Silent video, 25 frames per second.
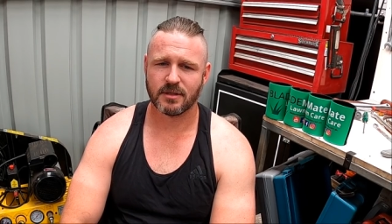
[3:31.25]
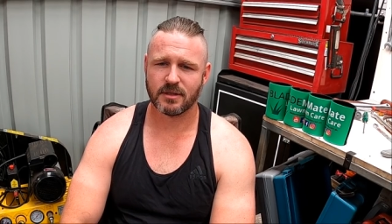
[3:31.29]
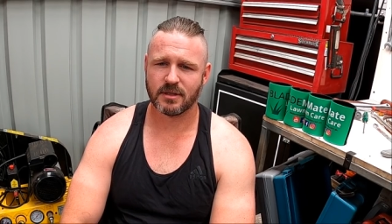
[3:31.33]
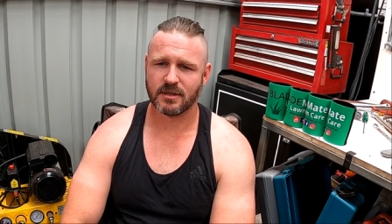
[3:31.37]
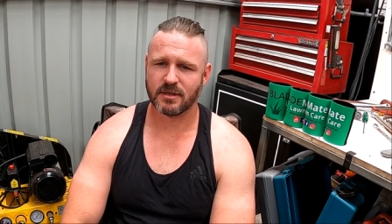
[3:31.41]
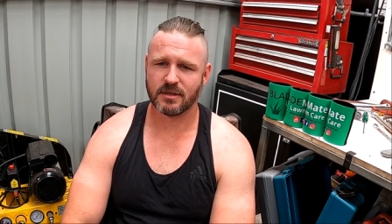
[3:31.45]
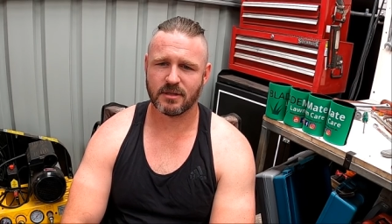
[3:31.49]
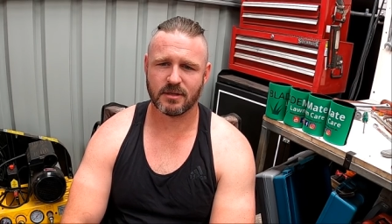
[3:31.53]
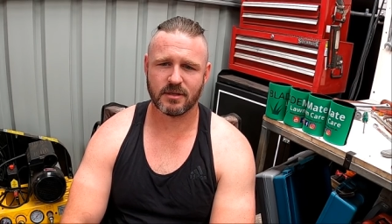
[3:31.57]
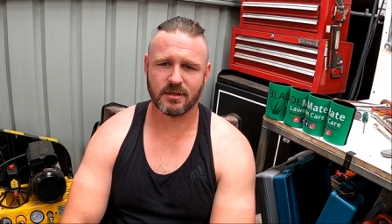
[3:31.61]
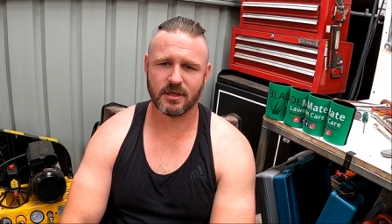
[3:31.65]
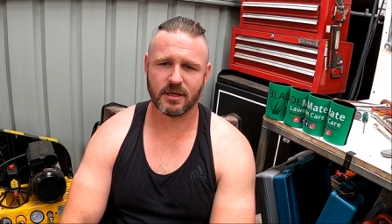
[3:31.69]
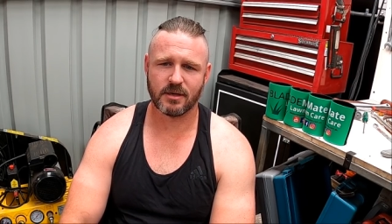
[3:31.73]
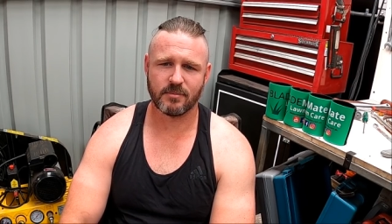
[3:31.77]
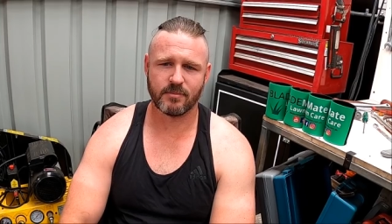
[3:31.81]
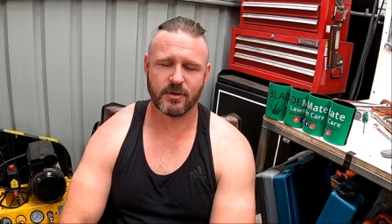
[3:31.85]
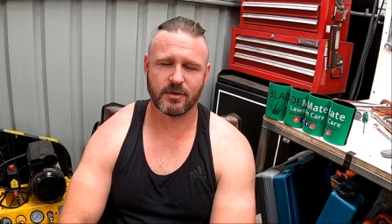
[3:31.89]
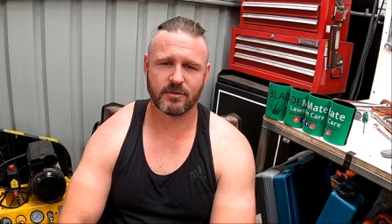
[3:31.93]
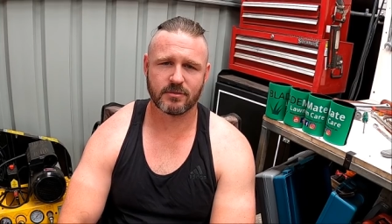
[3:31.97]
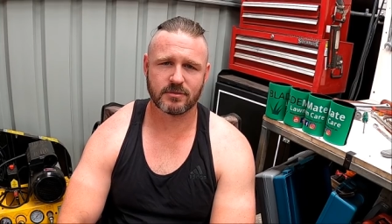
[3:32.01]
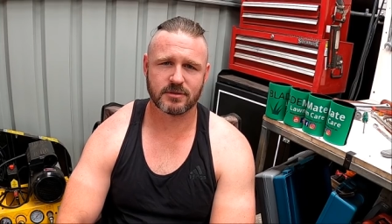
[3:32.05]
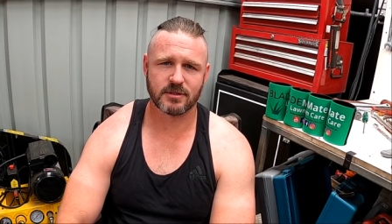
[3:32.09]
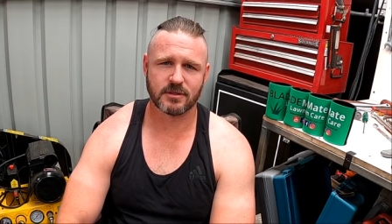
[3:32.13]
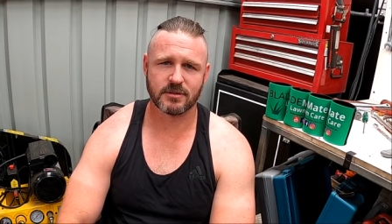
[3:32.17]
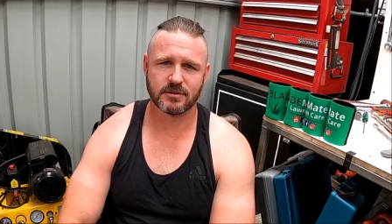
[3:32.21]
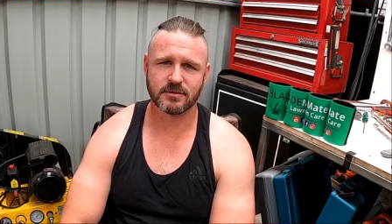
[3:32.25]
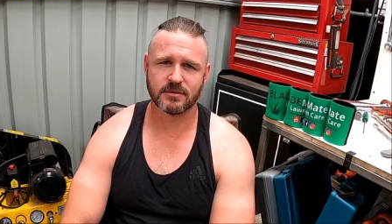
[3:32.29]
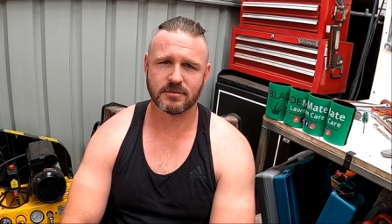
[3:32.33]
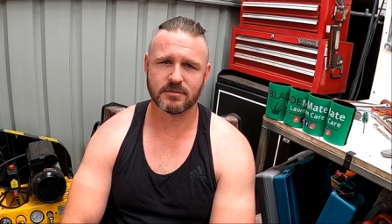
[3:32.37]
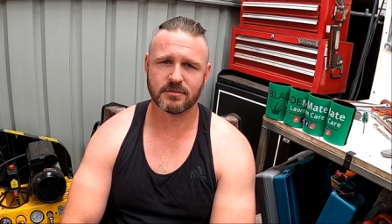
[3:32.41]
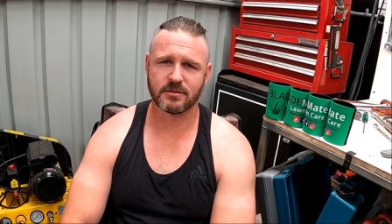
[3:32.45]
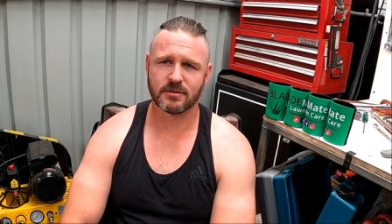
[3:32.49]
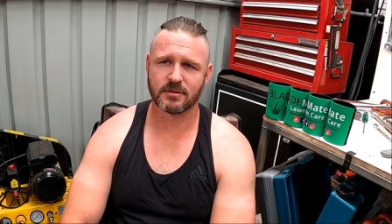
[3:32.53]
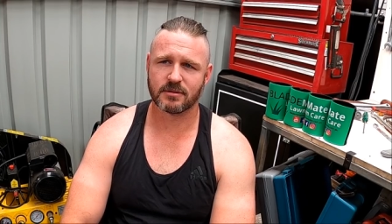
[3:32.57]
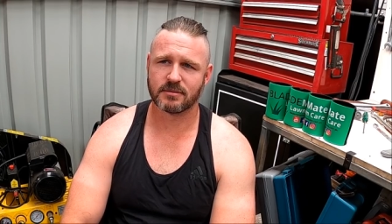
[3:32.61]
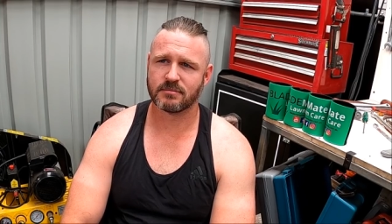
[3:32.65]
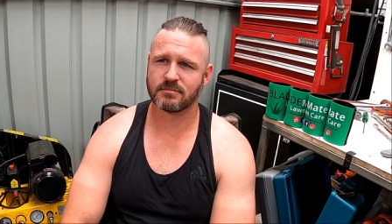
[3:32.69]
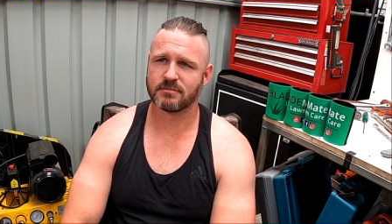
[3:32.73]
and you know mowing
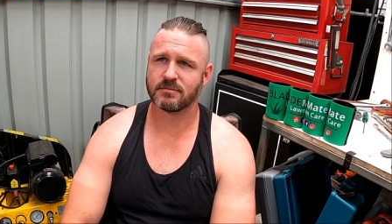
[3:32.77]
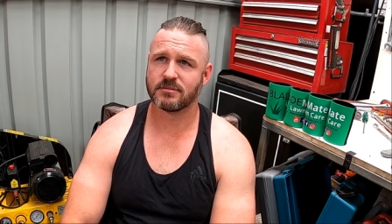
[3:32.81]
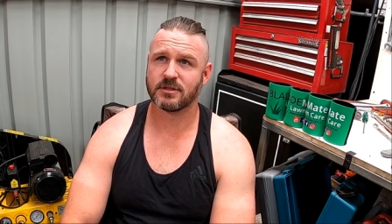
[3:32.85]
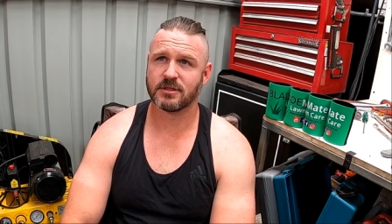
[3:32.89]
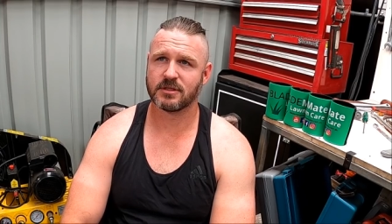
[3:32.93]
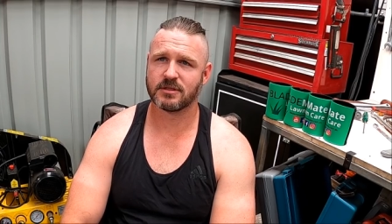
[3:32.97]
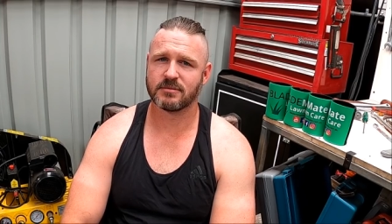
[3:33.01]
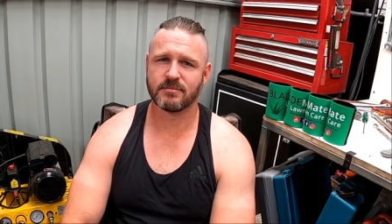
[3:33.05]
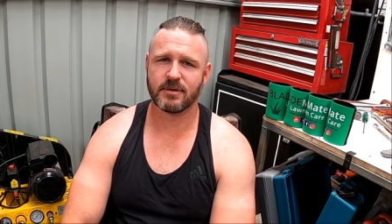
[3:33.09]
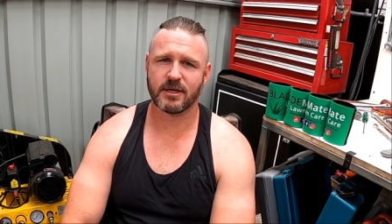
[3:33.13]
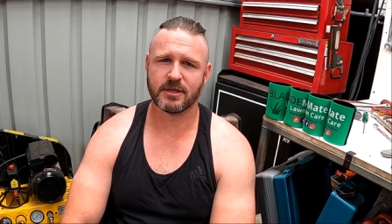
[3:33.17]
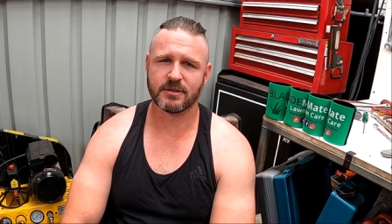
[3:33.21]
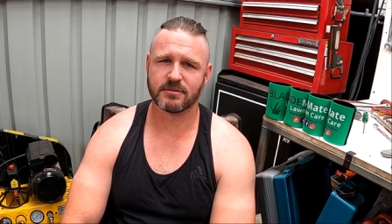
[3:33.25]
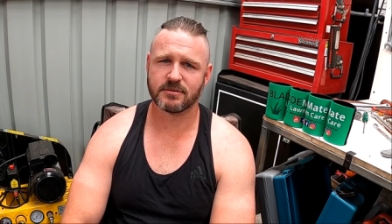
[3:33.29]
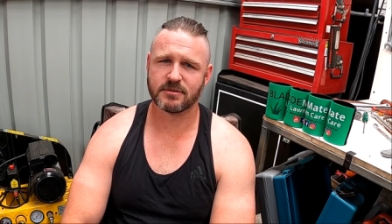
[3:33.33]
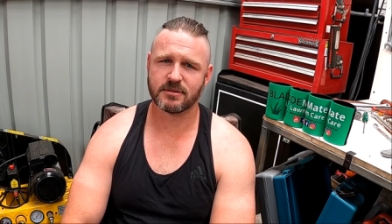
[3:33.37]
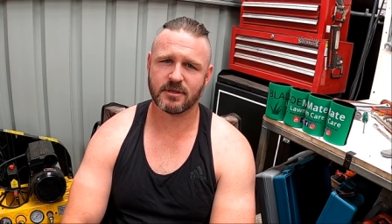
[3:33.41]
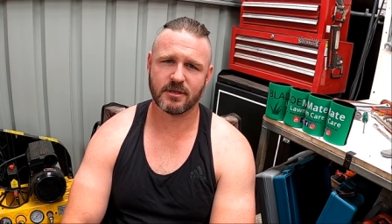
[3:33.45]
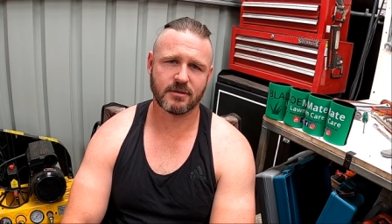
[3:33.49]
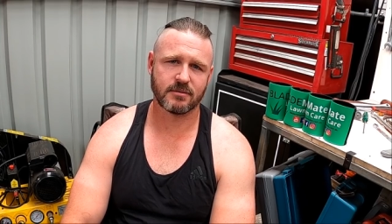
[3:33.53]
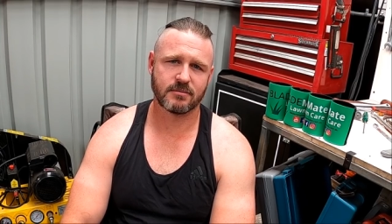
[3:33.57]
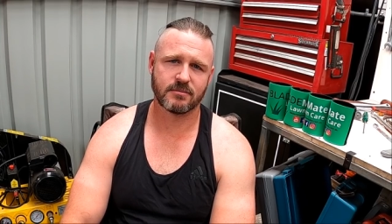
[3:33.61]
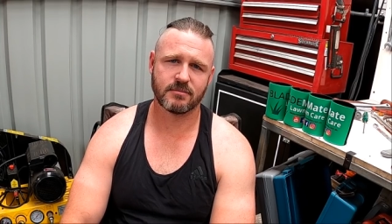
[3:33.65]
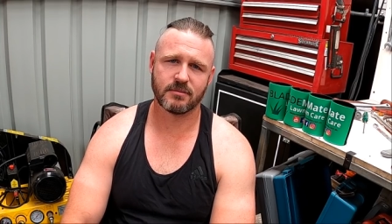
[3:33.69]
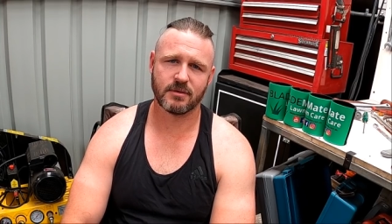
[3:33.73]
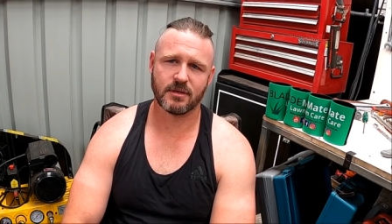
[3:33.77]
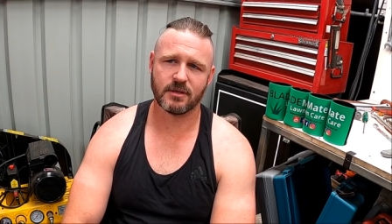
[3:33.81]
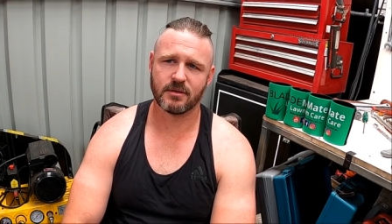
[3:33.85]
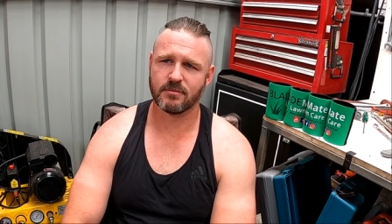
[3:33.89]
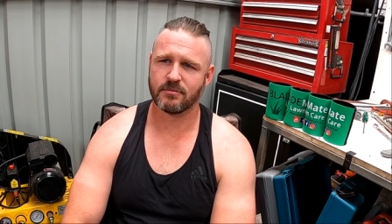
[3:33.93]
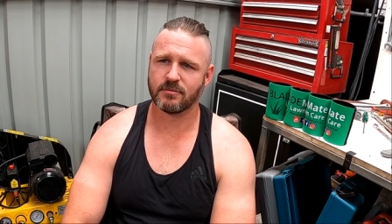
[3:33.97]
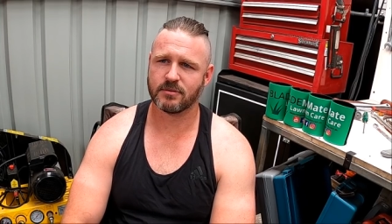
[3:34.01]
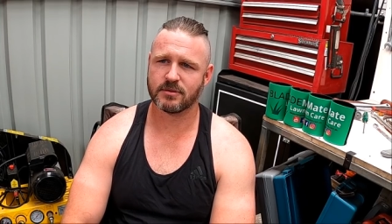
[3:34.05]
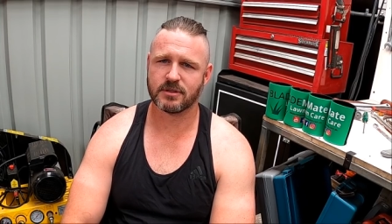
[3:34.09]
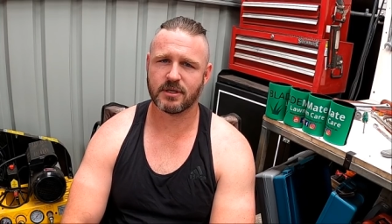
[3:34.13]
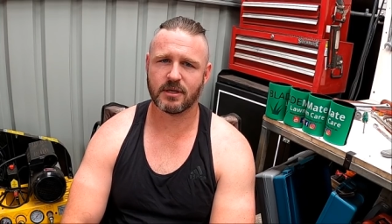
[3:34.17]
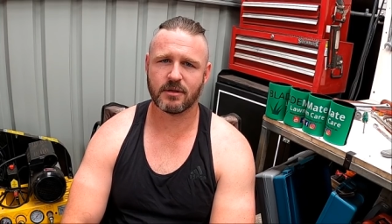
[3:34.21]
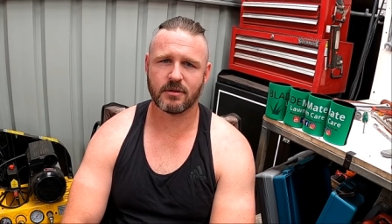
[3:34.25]
season's like six months, so yeah,
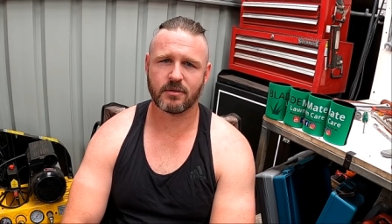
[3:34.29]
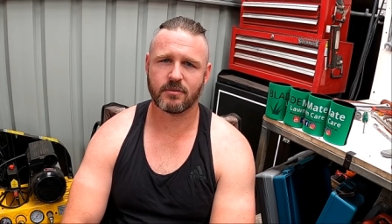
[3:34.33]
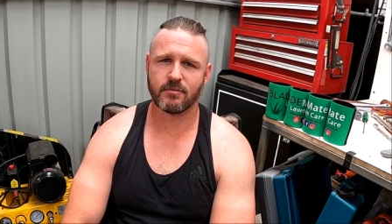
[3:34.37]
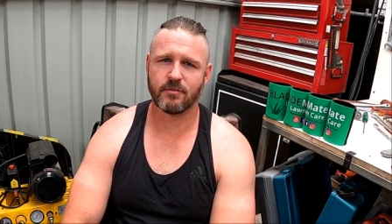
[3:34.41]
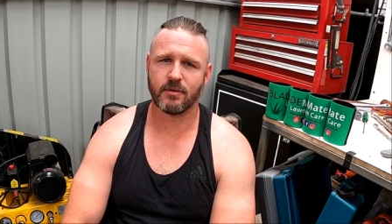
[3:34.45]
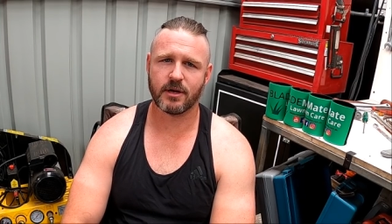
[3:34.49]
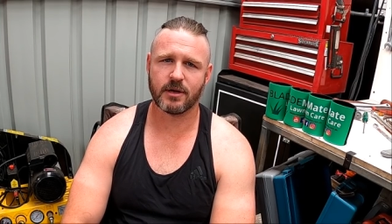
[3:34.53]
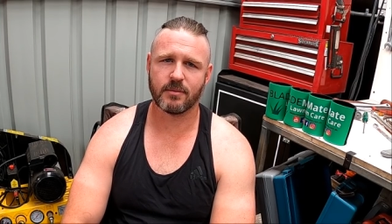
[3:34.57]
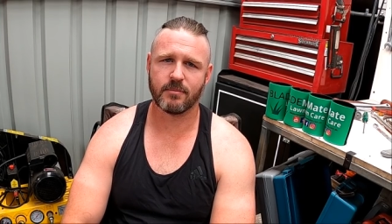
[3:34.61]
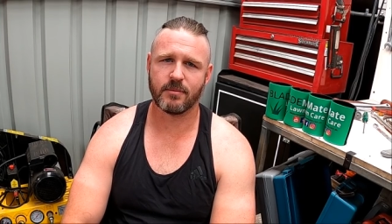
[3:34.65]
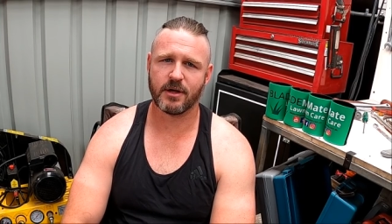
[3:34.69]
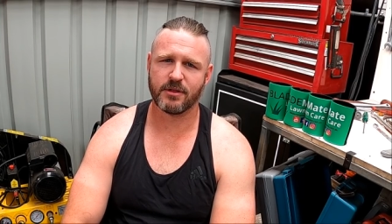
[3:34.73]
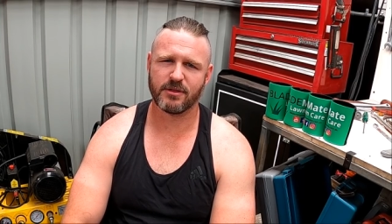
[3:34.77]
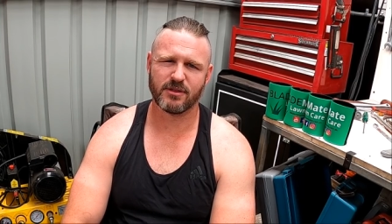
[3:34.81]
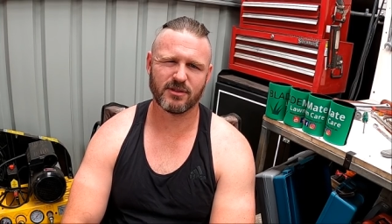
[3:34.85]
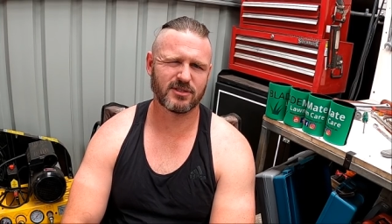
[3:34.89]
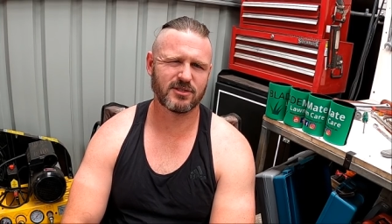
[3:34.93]
what's that like one a month?